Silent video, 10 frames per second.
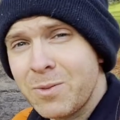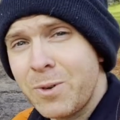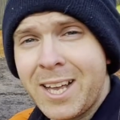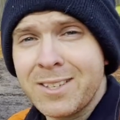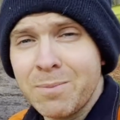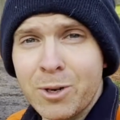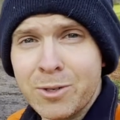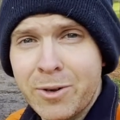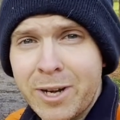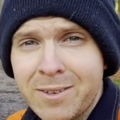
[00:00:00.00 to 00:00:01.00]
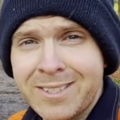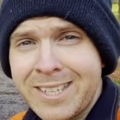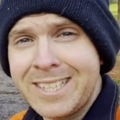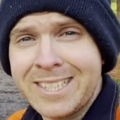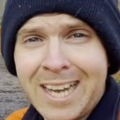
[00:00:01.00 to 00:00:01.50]
we add some monitoring on to
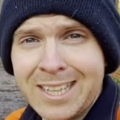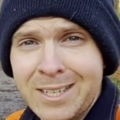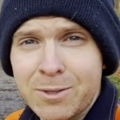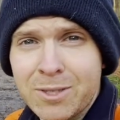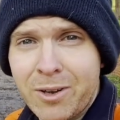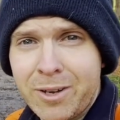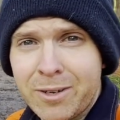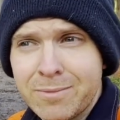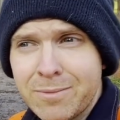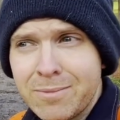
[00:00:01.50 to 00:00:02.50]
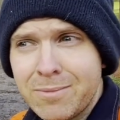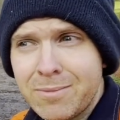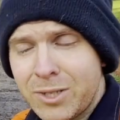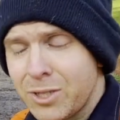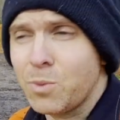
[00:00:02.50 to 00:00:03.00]
see exactly what's going on,
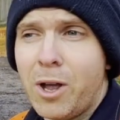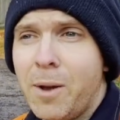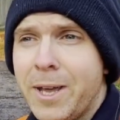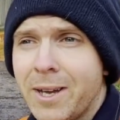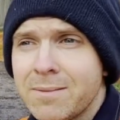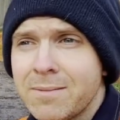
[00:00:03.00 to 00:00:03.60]
which is why I'm here.